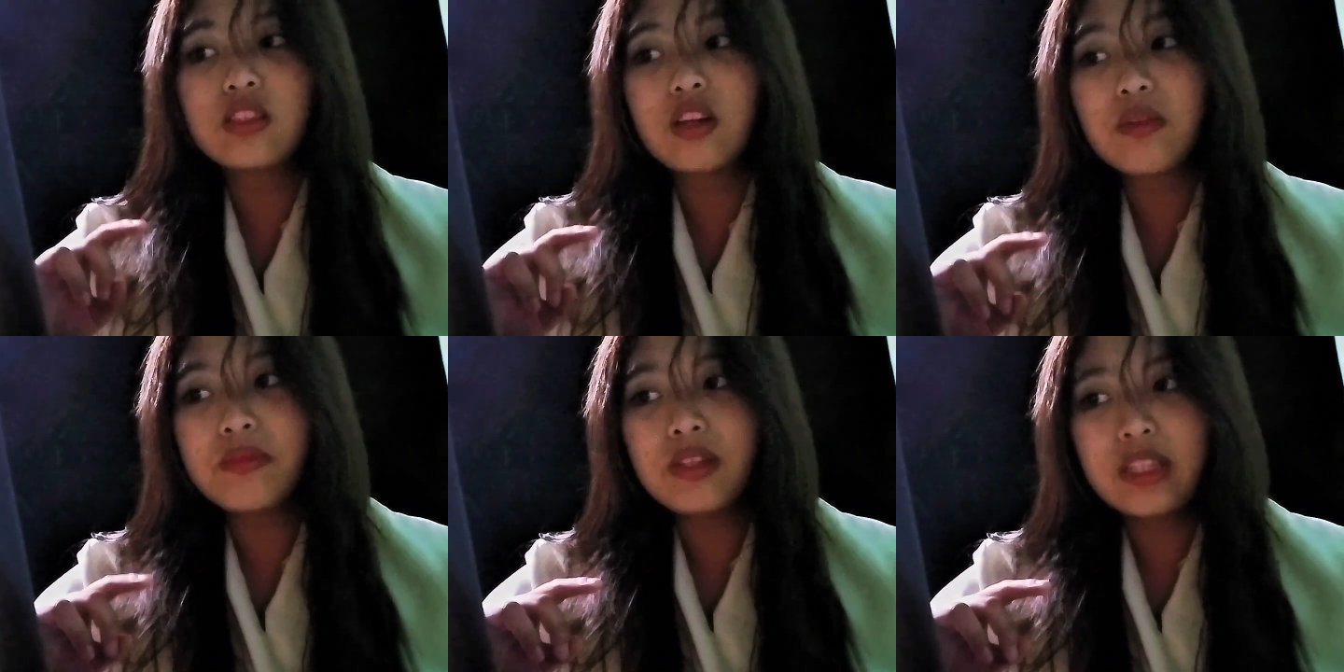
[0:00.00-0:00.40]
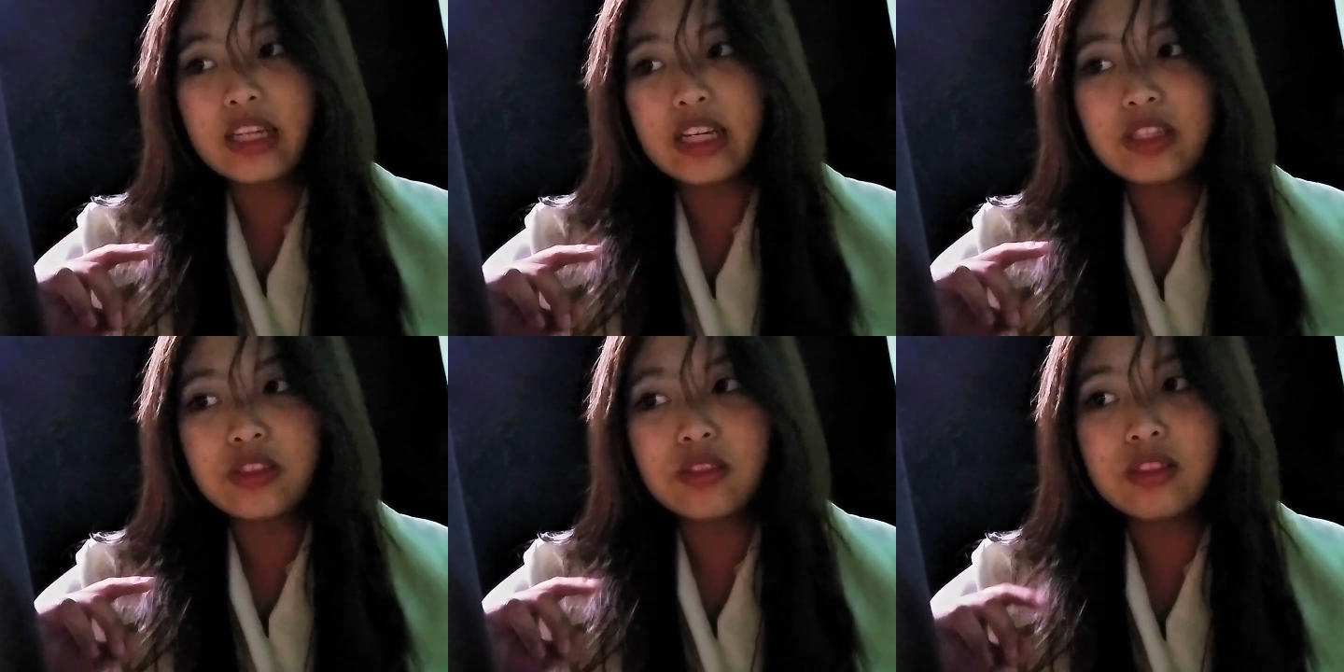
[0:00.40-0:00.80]

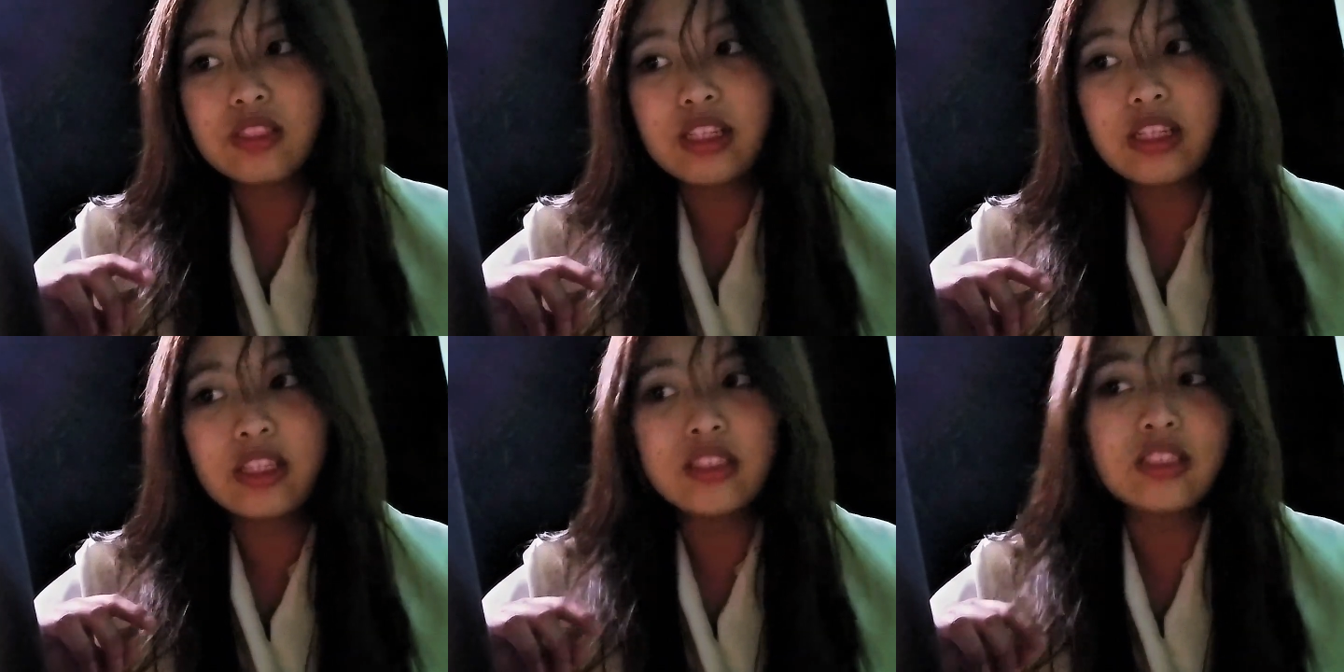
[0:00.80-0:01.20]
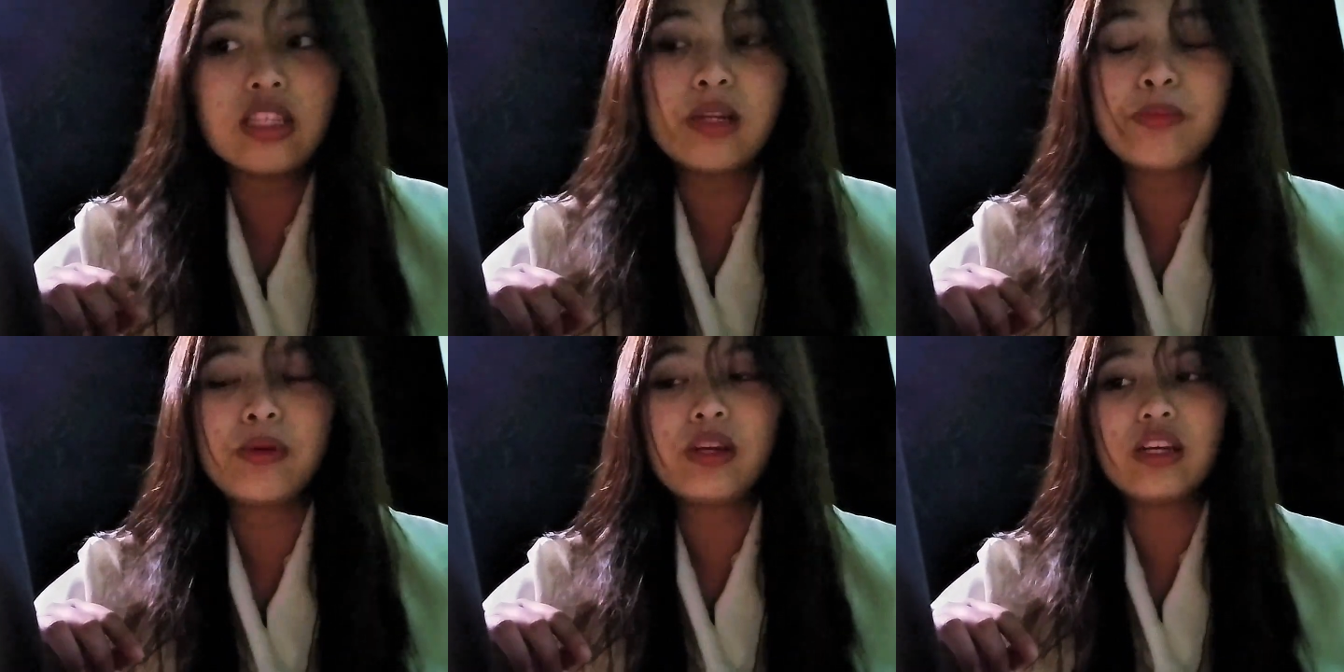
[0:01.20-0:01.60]
communication skills,
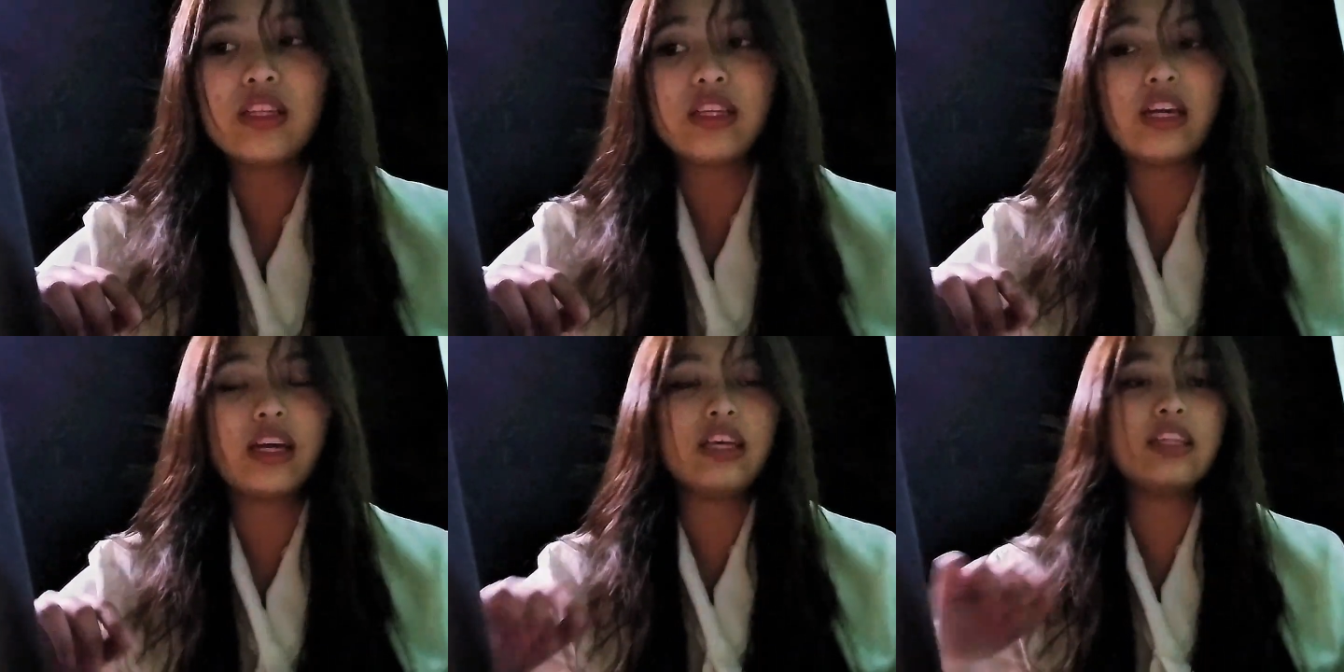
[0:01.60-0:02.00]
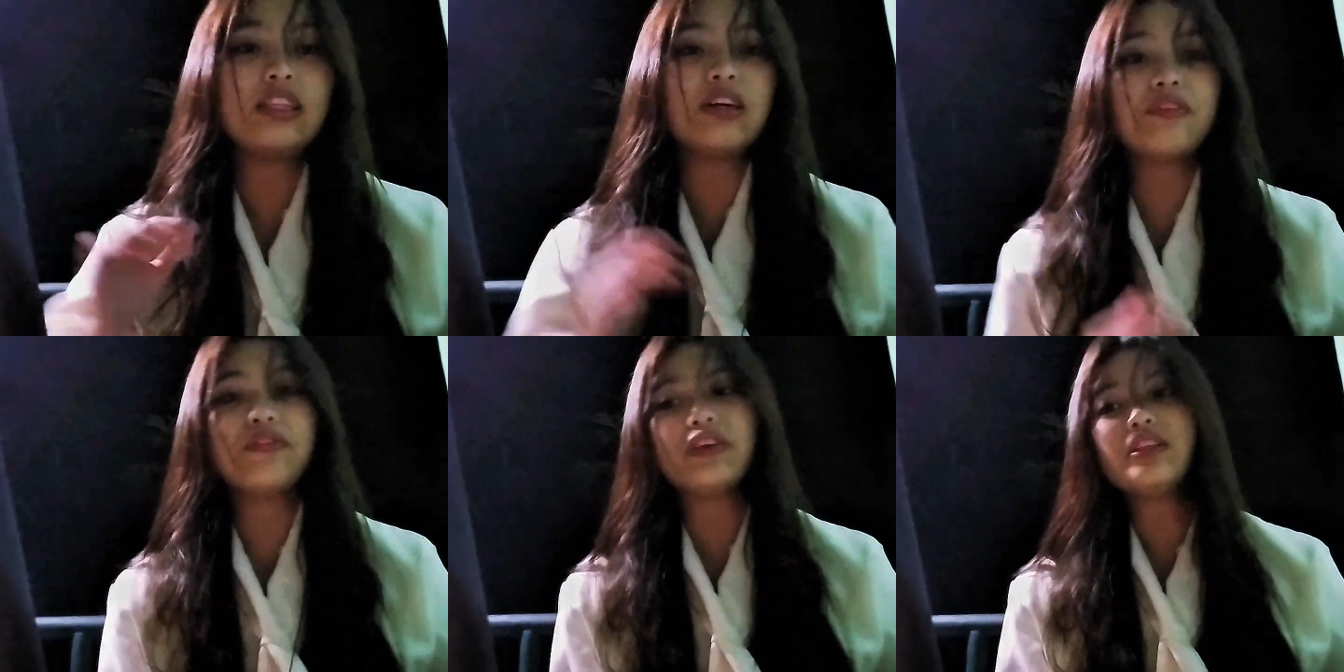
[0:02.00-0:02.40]
and
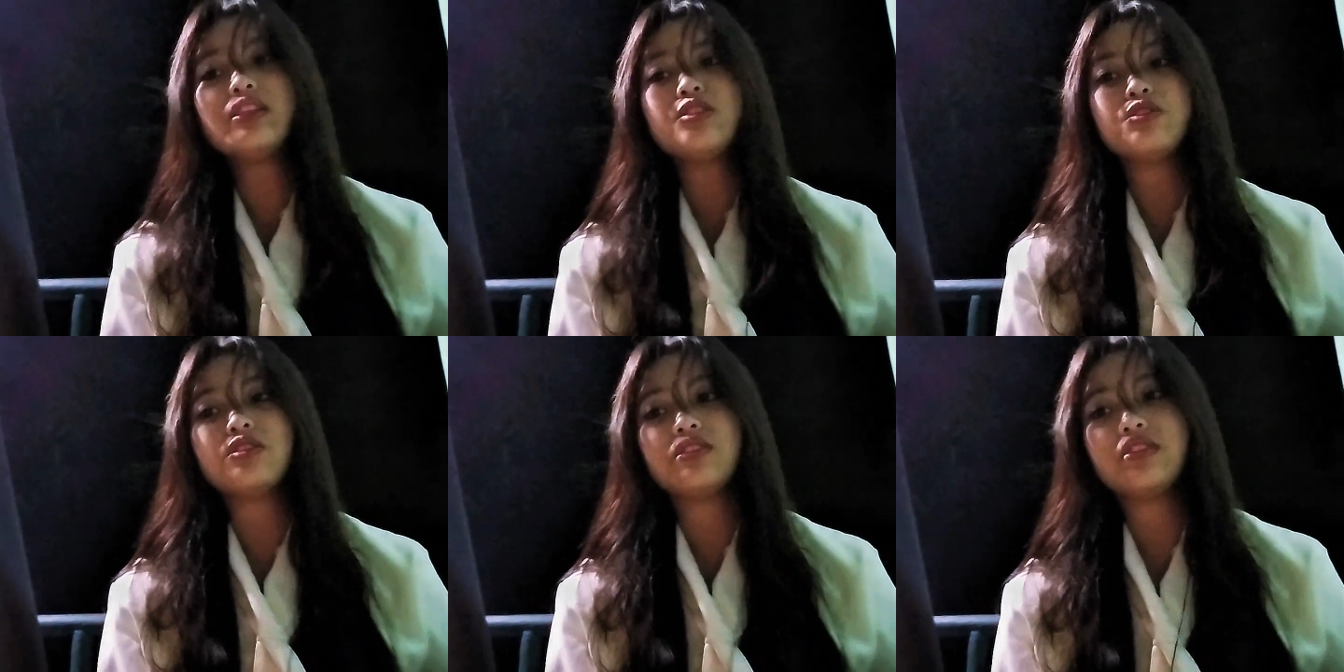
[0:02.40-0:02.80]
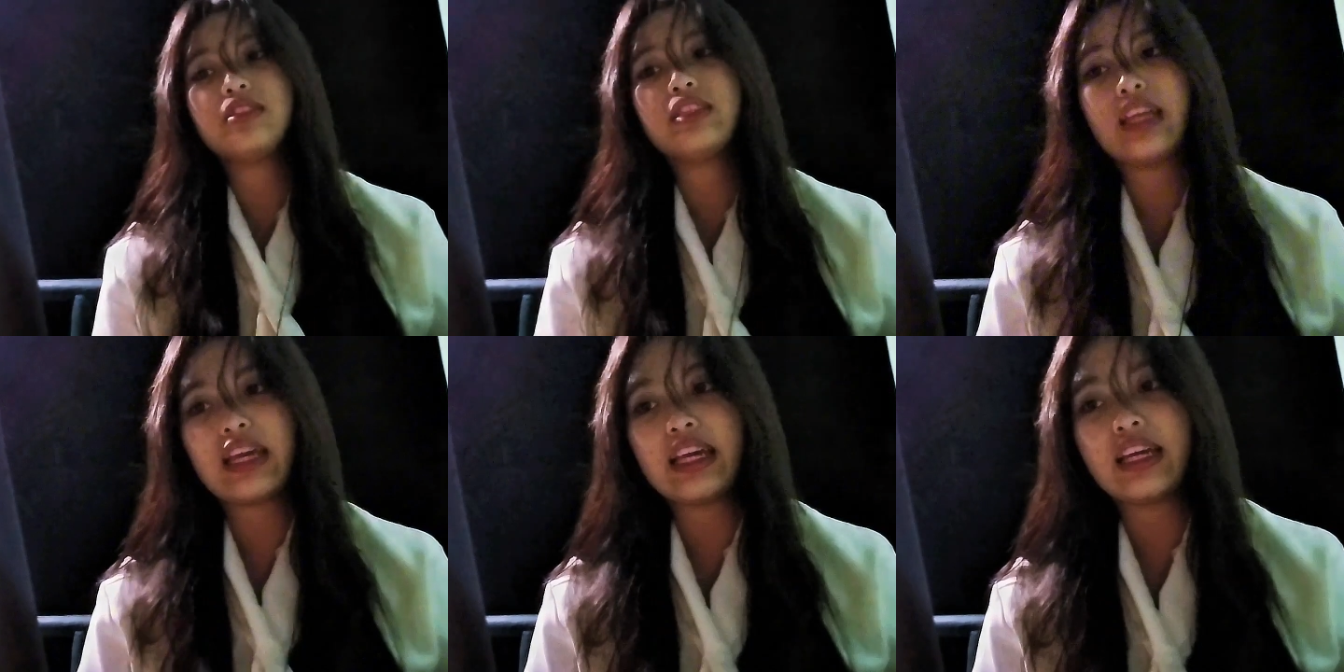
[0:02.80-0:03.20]
the ability to
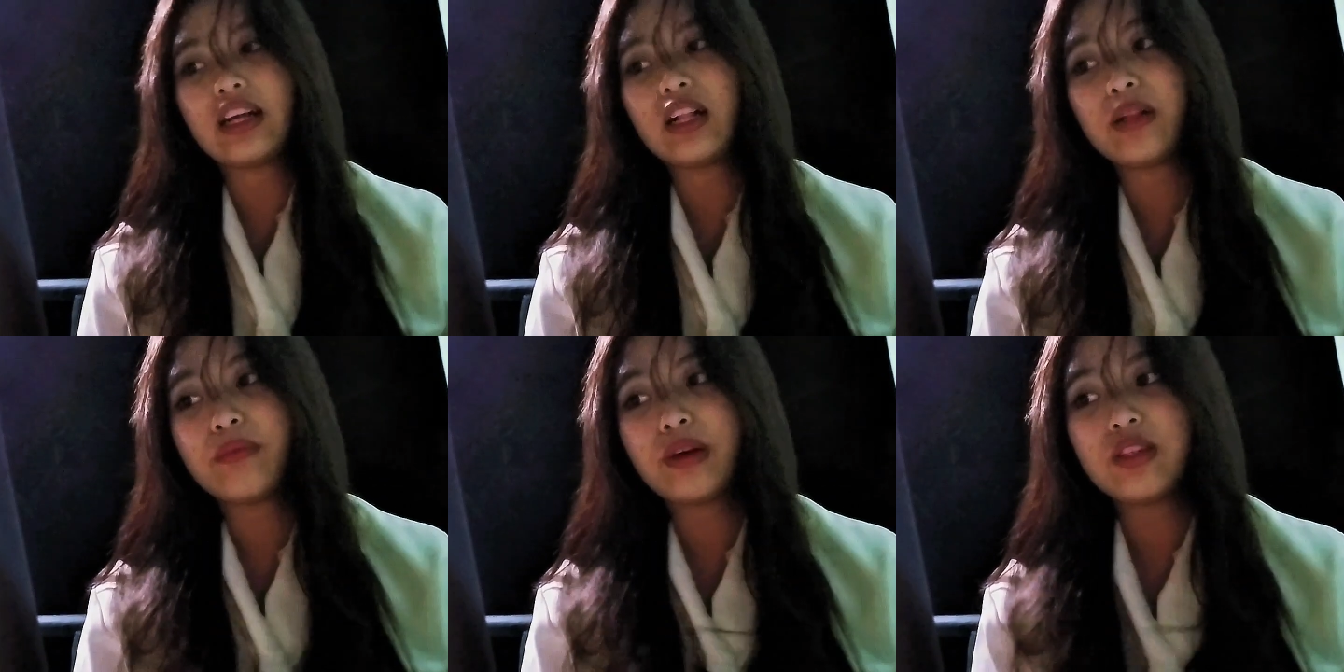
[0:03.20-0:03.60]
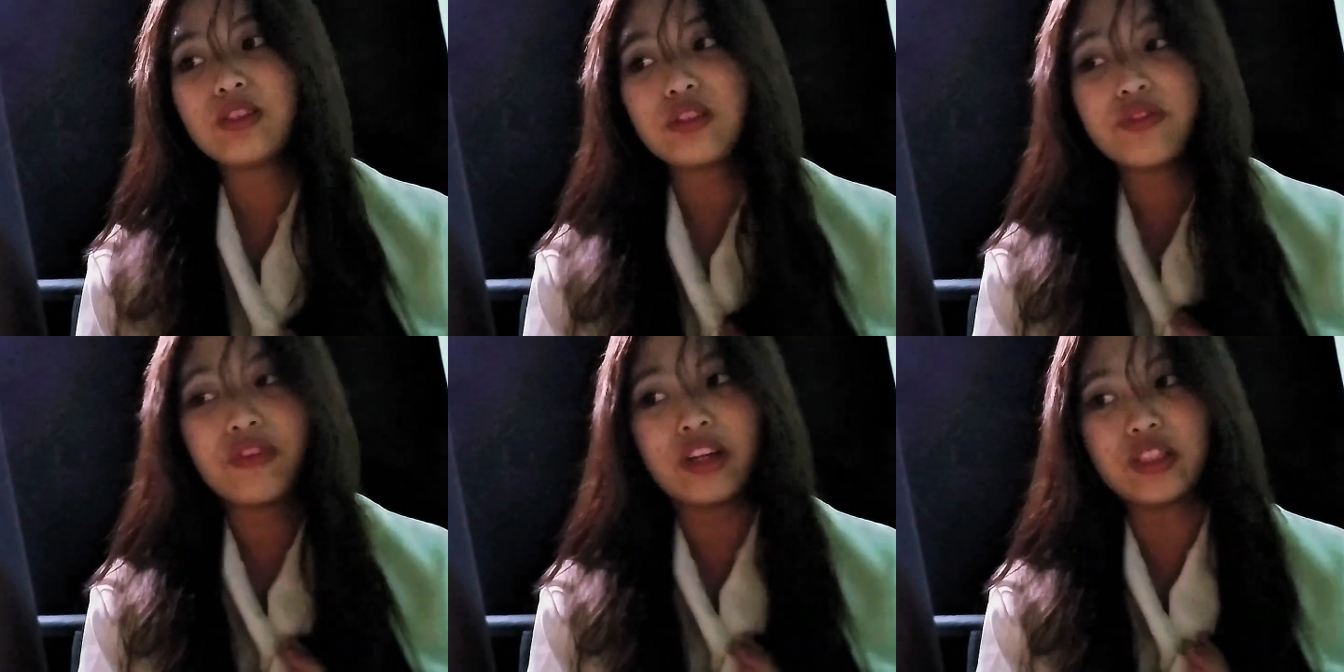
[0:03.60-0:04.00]
stay calm
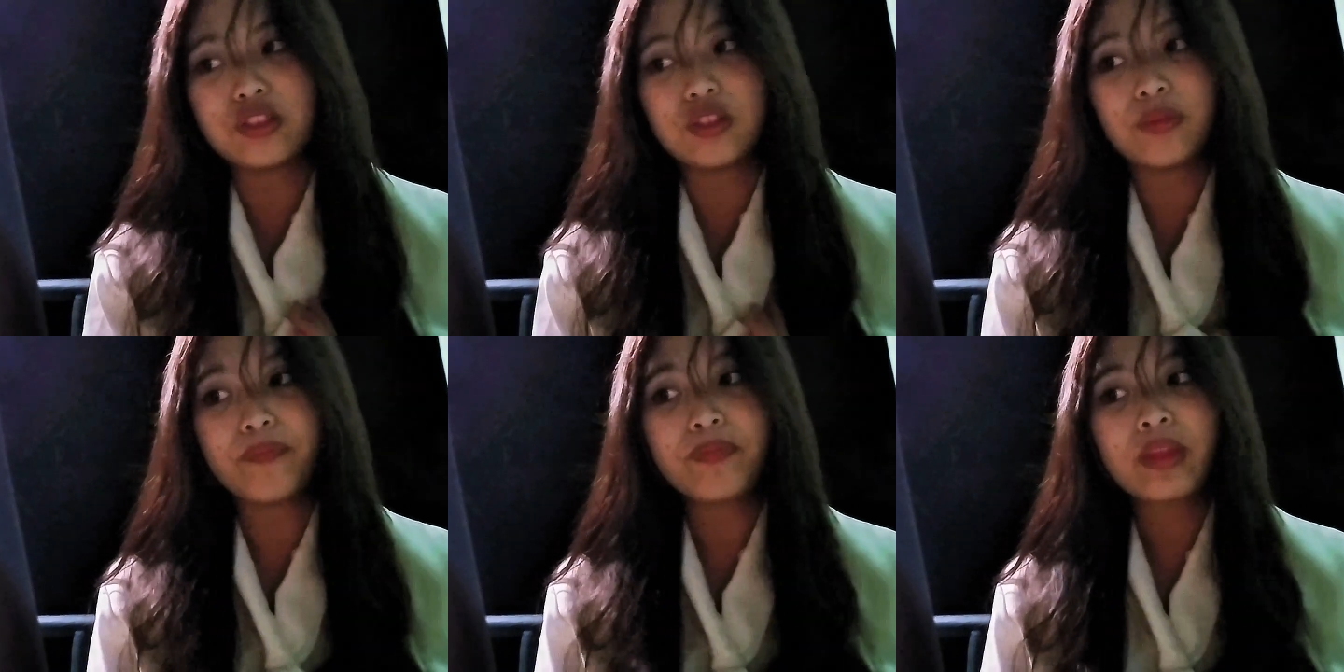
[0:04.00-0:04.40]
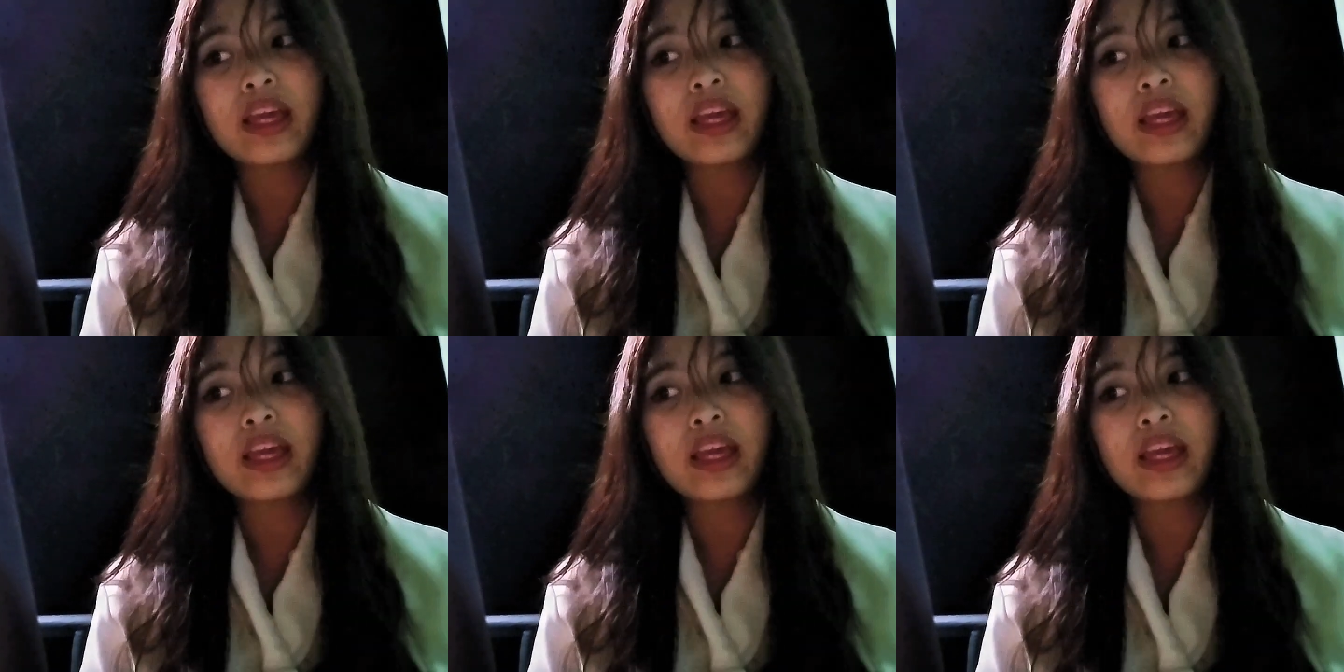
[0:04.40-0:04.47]
under pressure.